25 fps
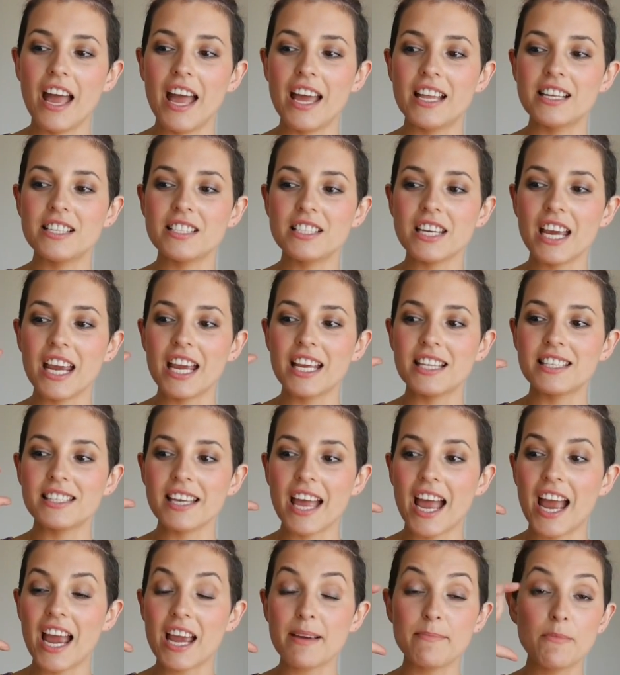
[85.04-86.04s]
And
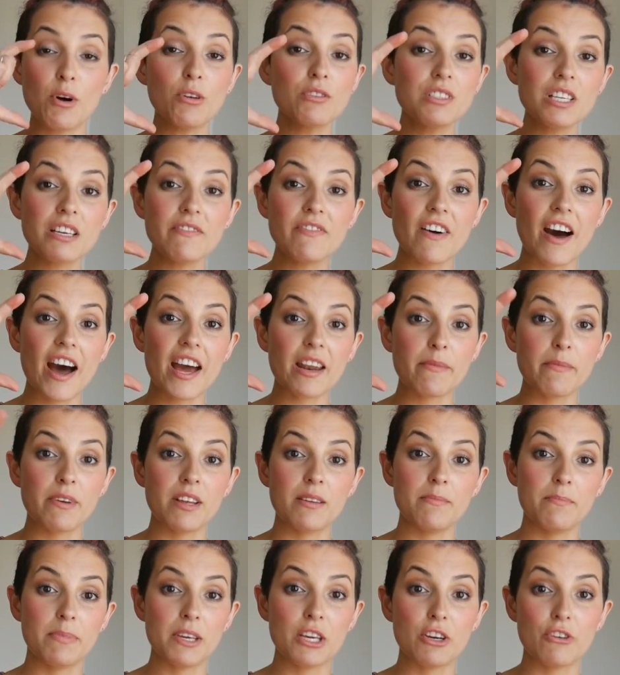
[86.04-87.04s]
it's a
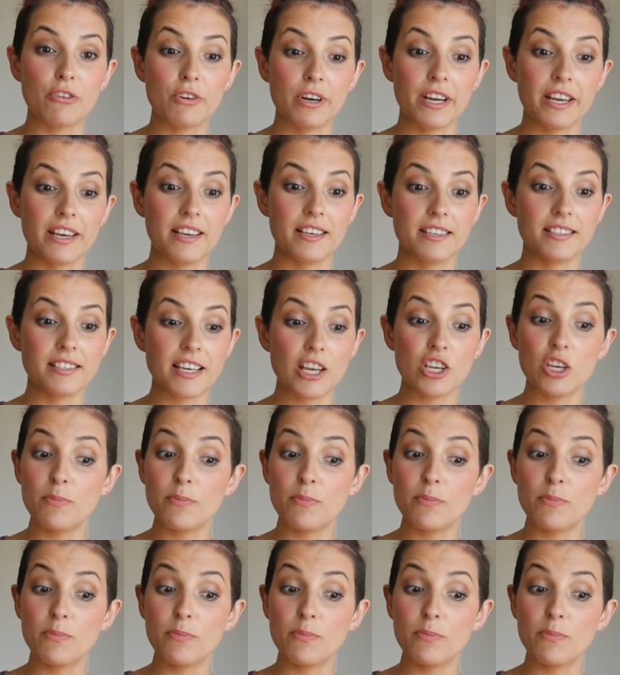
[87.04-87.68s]
multivitamin